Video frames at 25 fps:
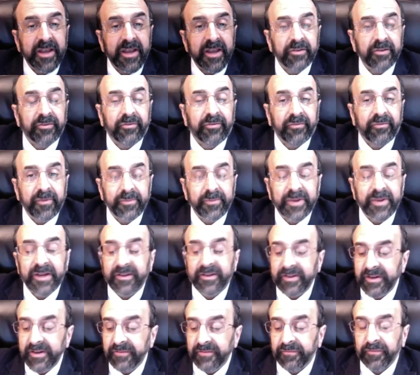accounts from
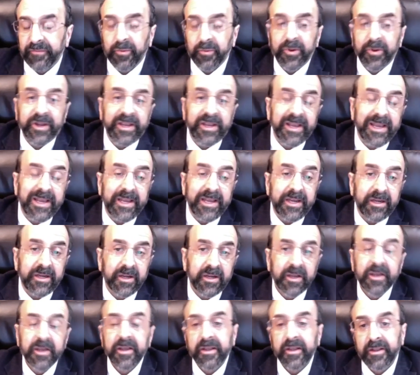
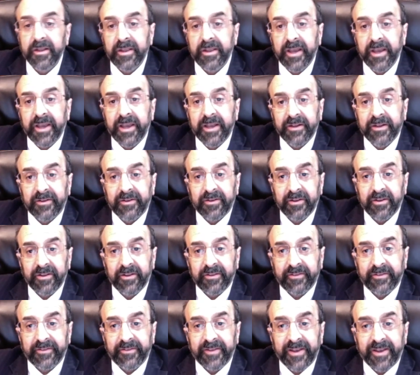1948 that
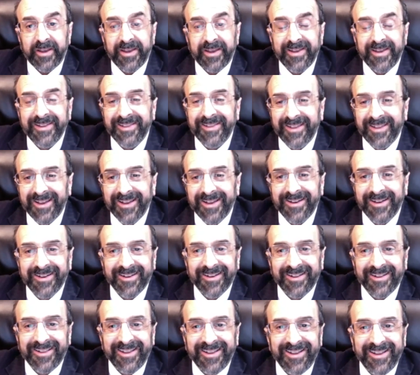say that
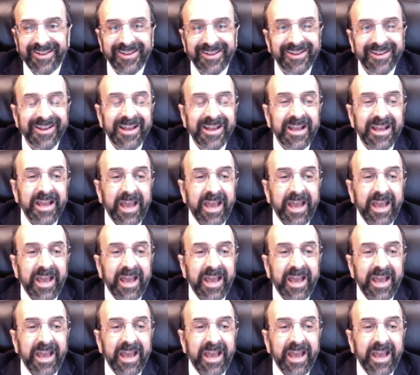the